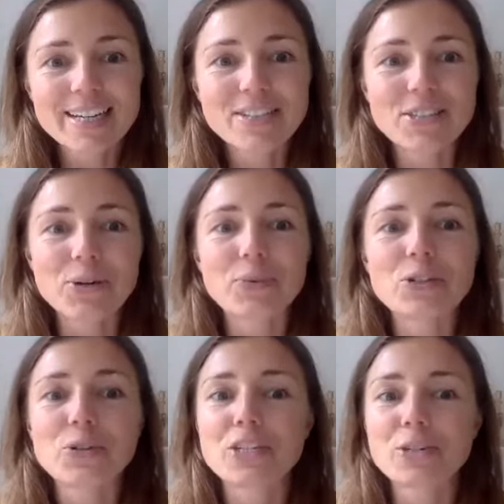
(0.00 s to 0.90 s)
So we're
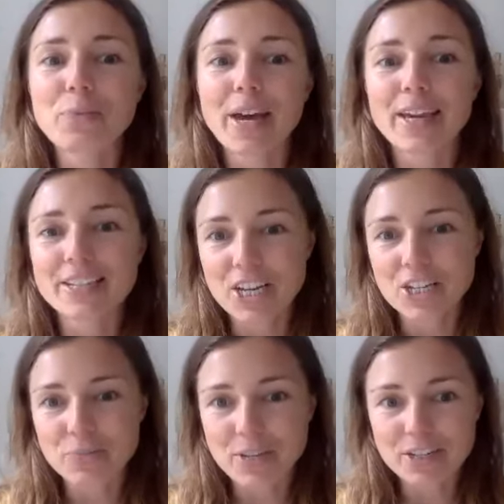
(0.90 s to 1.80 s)
joined by
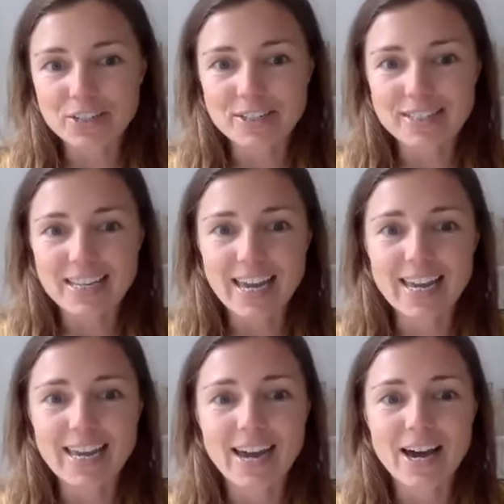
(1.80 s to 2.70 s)
change makers
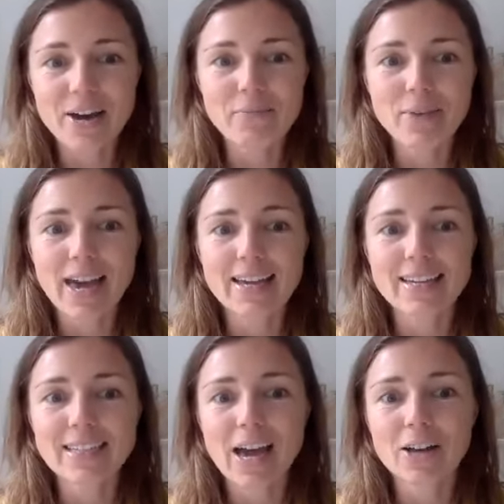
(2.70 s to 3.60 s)
today,
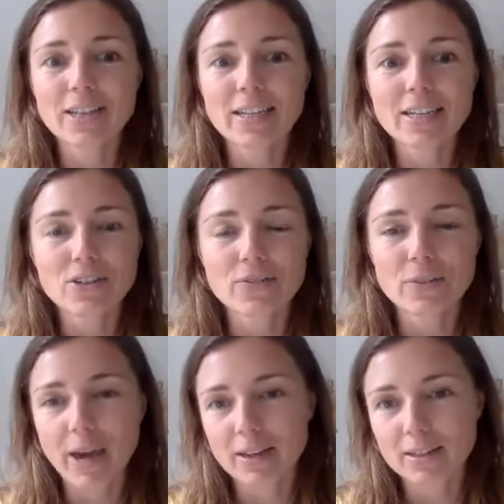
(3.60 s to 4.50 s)
and I'll let each of the
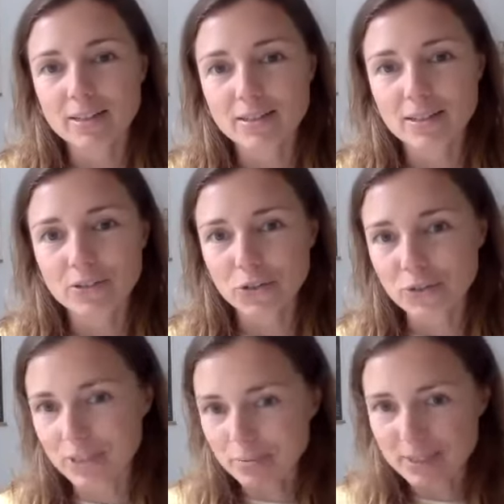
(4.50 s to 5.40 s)
panelists
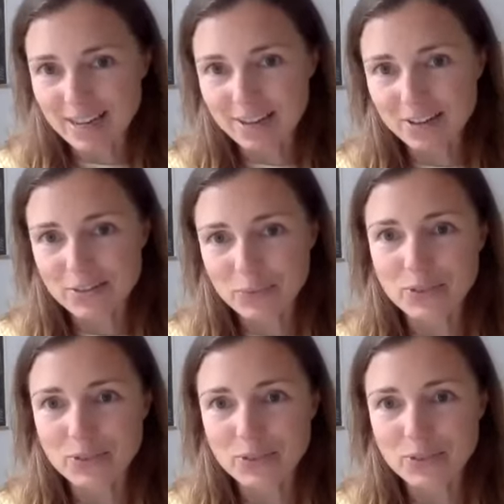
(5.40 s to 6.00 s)
introduce themselves.